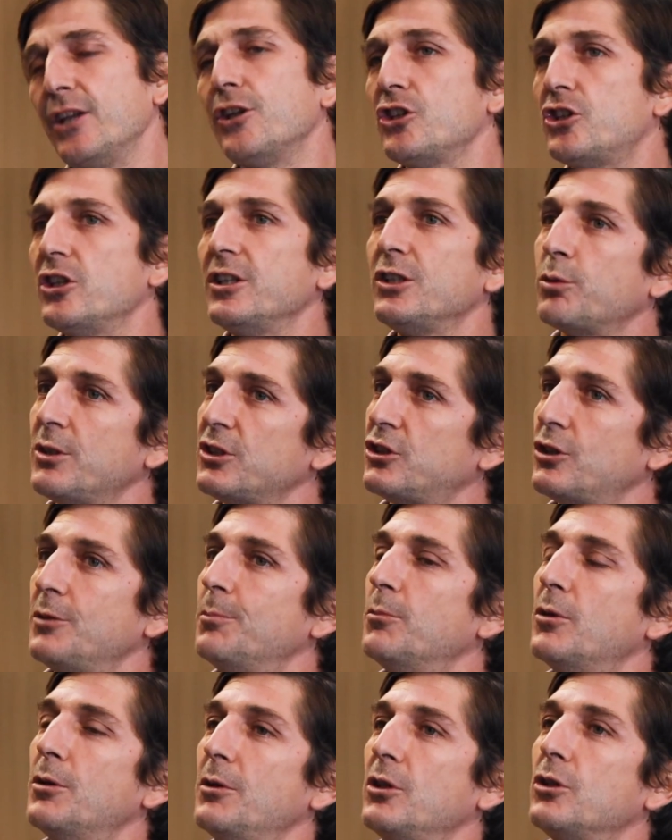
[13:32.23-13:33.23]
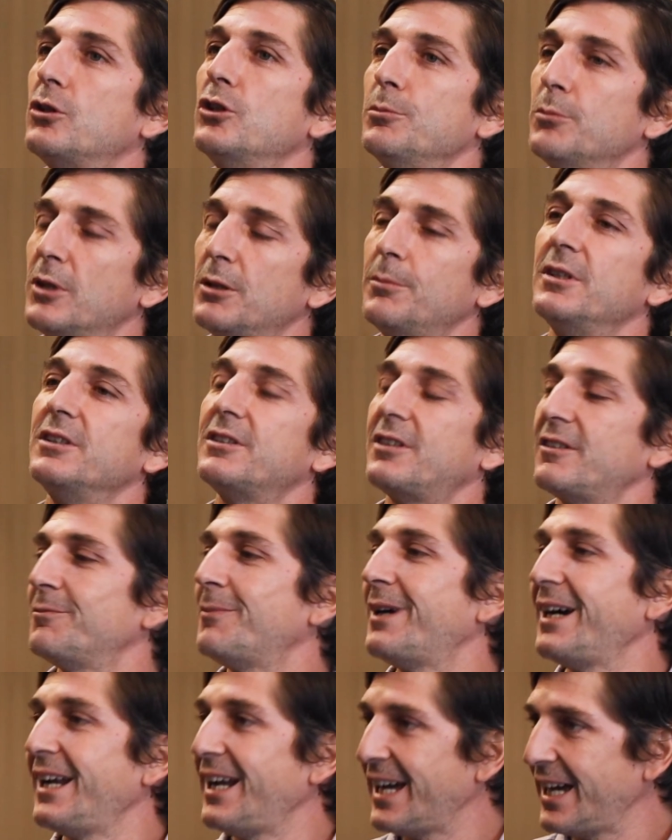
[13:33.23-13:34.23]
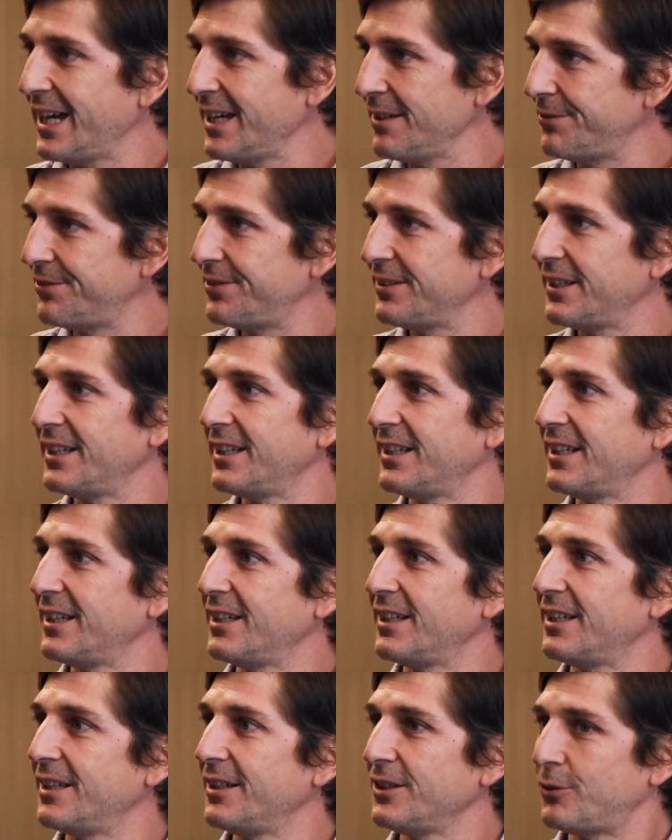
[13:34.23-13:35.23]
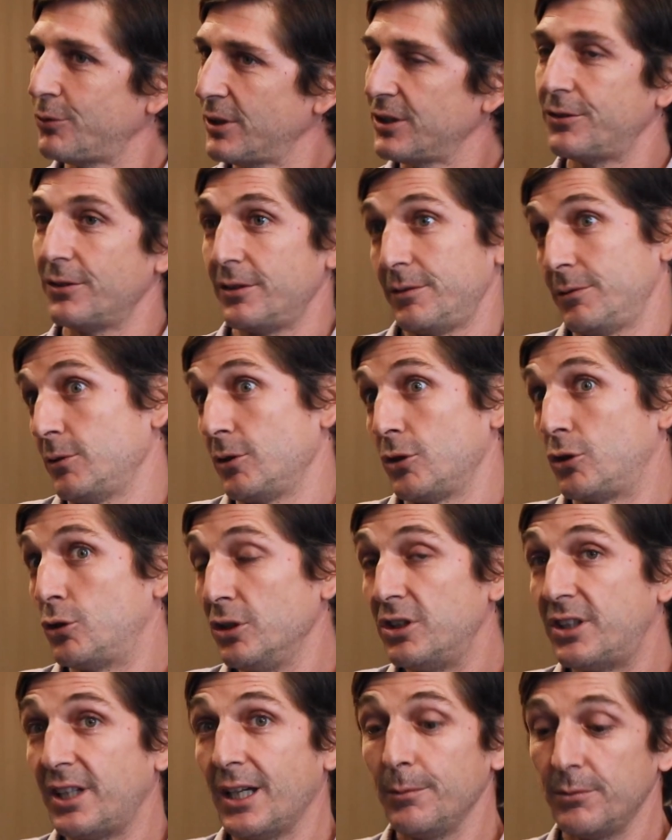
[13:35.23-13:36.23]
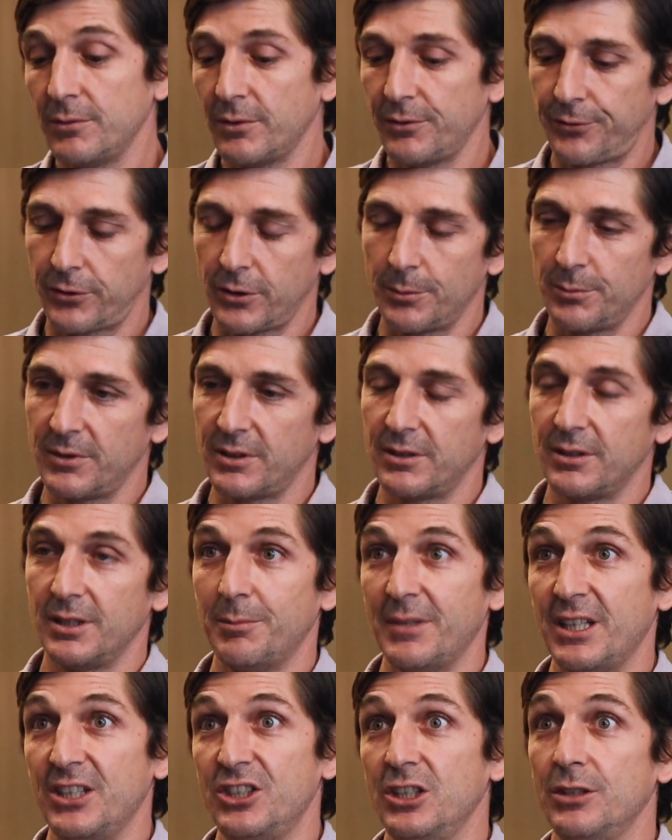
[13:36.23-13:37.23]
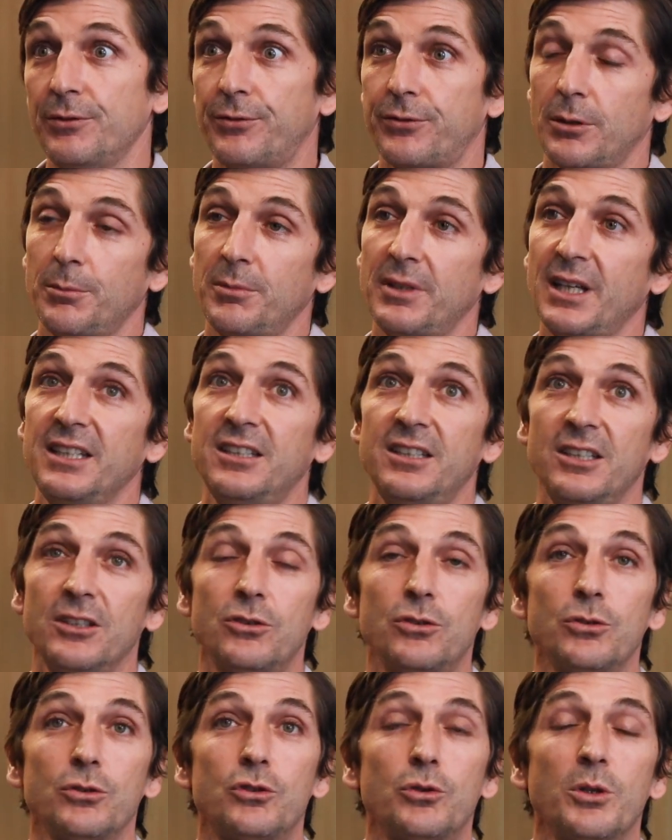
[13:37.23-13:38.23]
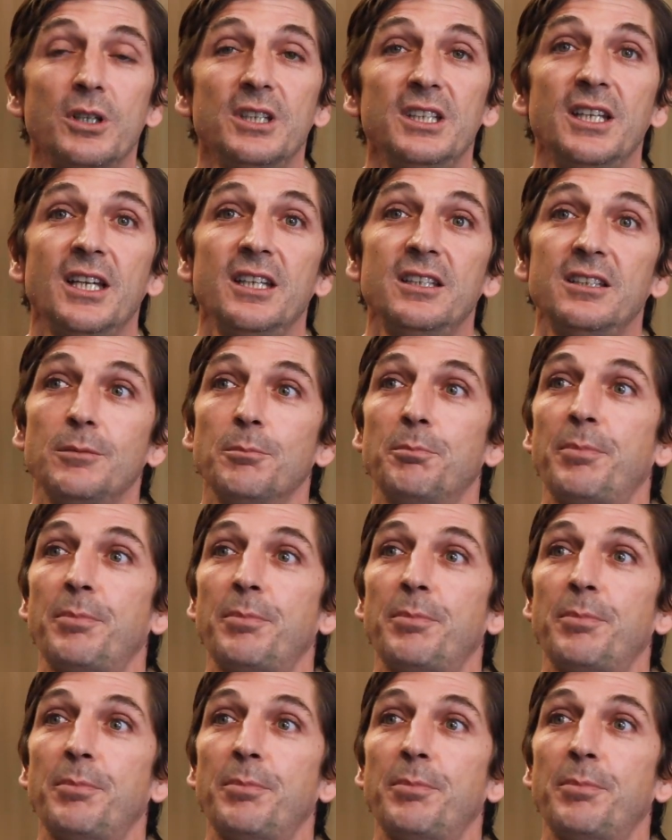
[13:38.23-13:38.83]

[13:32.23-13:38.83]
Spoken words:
and it was a good moment of my life. It was a good time from 19 to 28 in